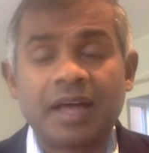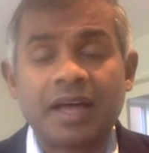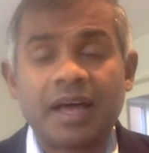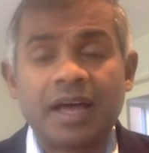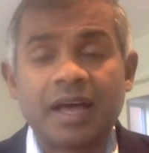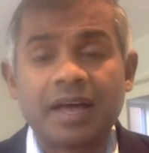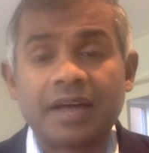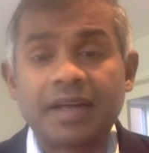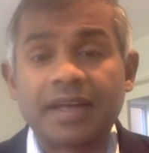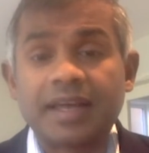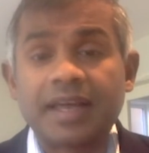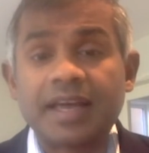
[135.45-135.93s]

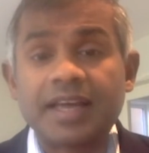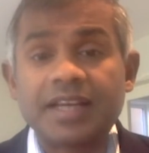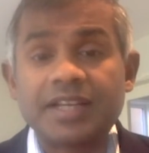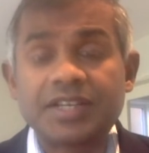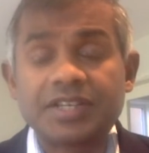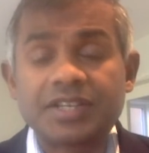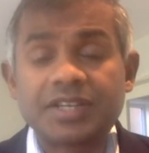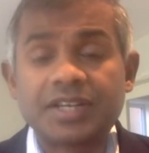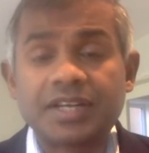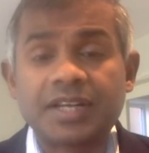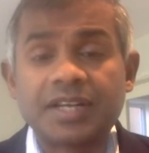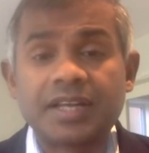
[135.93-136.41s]
And
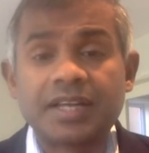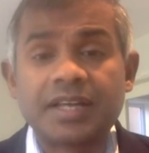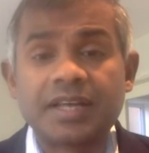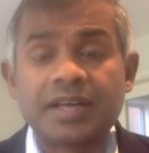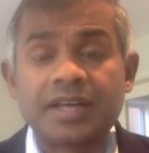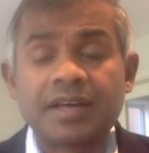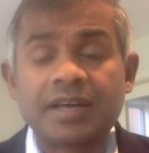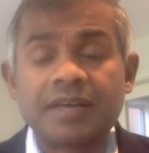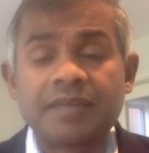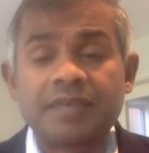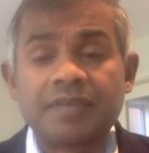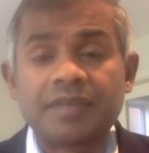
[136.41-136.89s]
occasionally
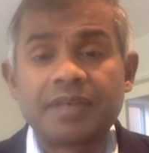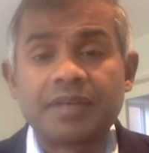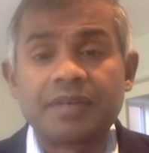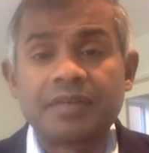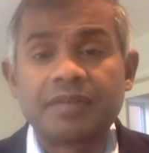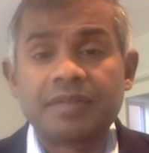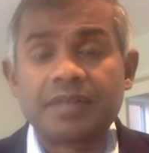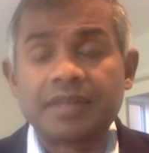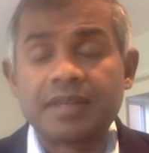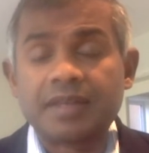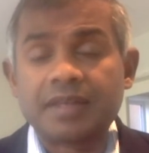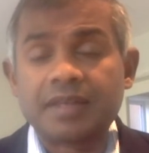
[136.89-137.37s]

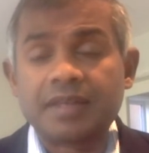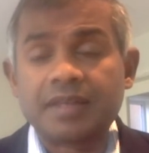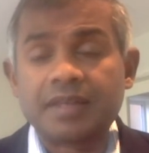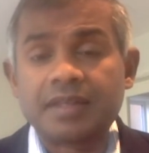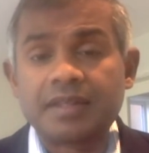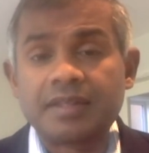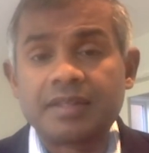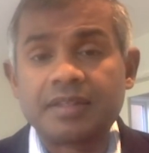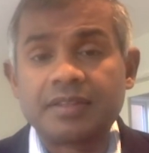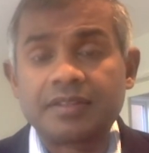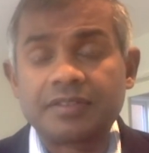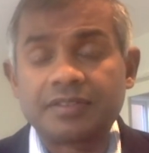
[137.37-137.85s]

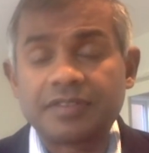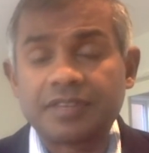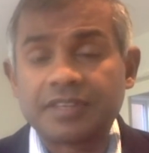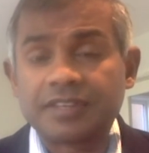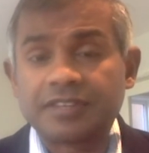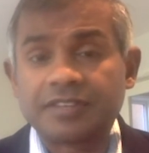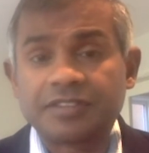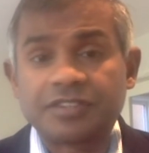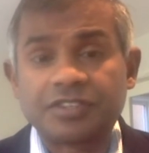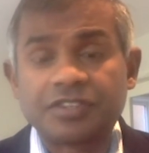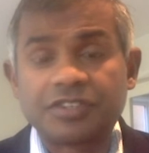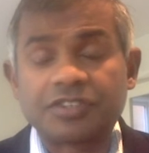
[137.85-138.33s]
the
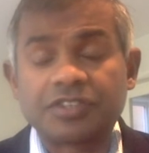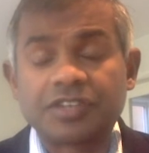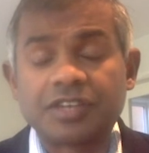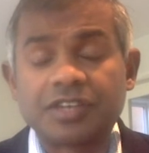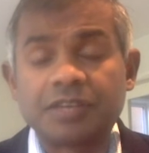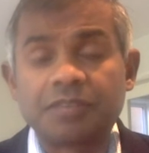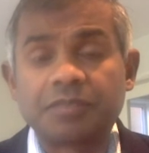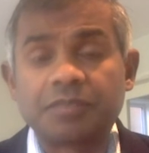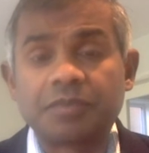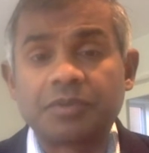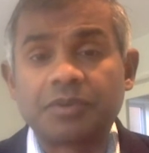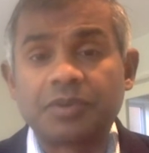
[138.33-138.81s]
cyst just
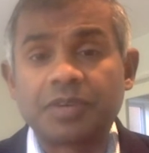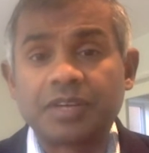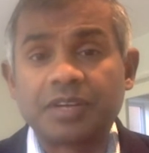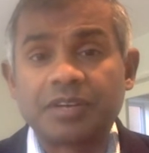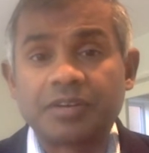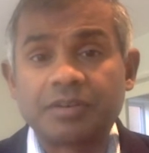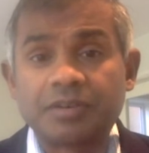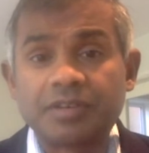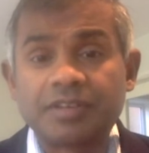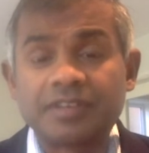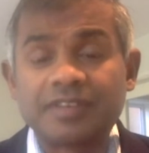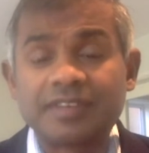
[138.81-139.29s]
keeps on
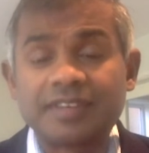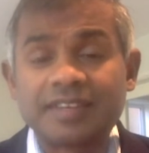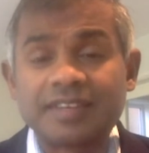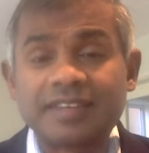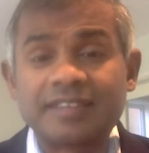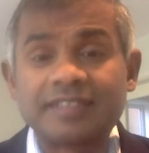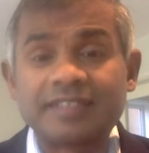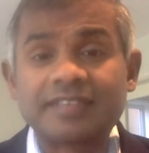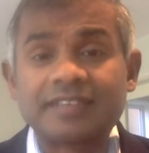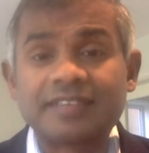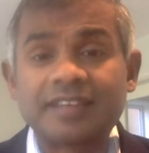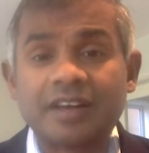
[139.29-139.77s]
increasing
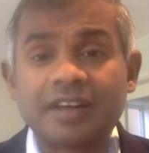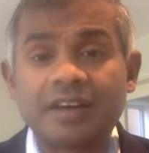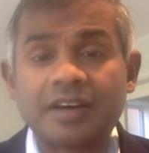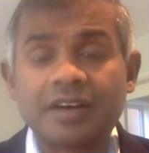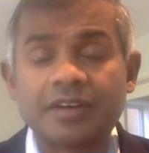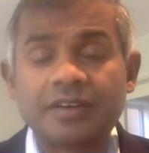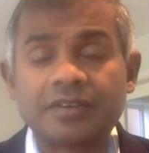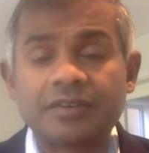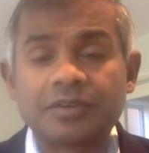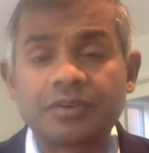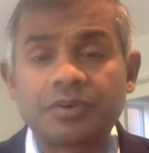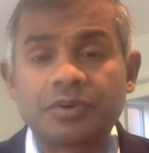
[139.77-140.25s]
in
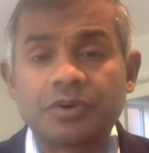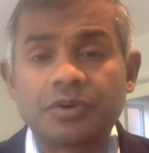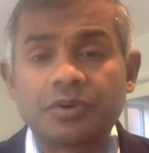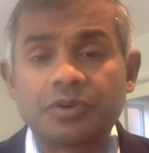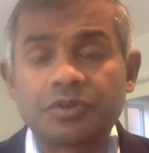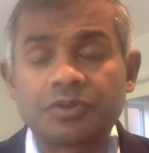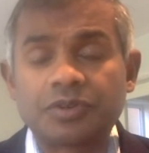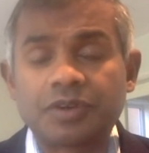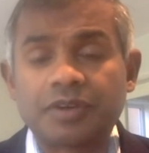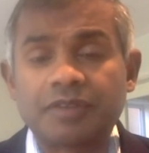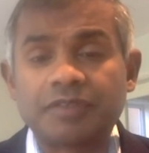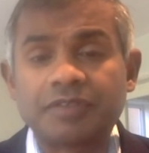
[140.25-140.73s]
size or
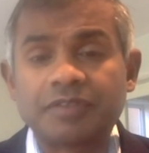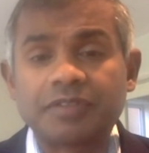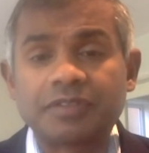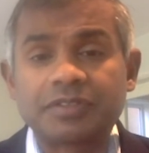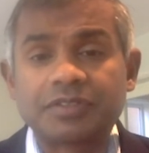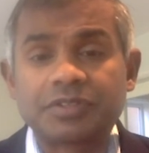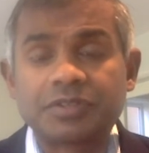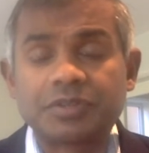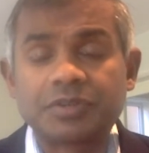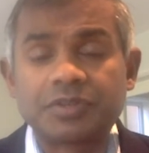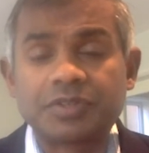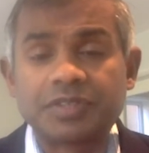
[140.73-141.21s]
travels
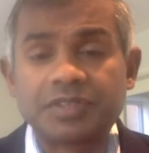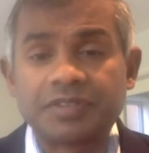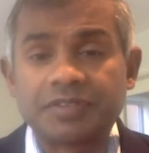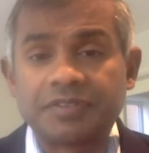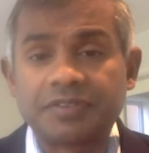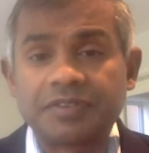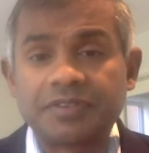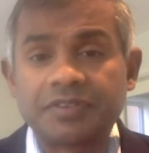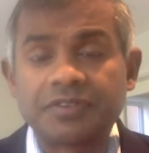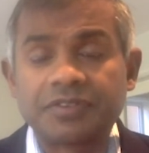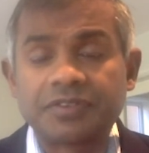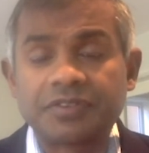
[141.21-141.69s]
to a
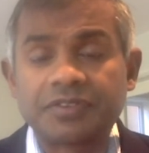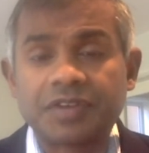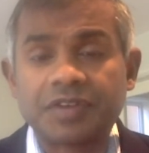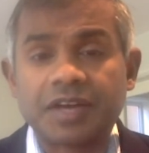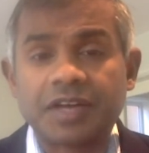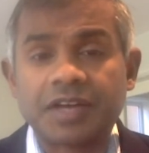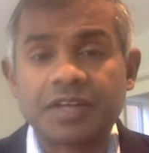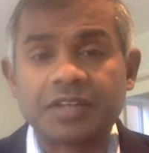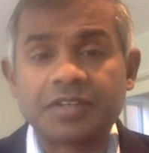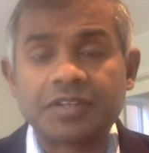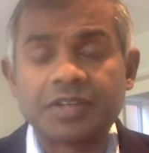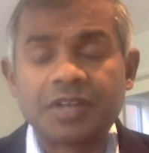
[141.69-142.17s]
different
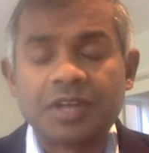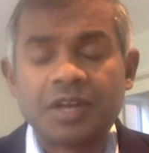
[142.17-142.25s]
site.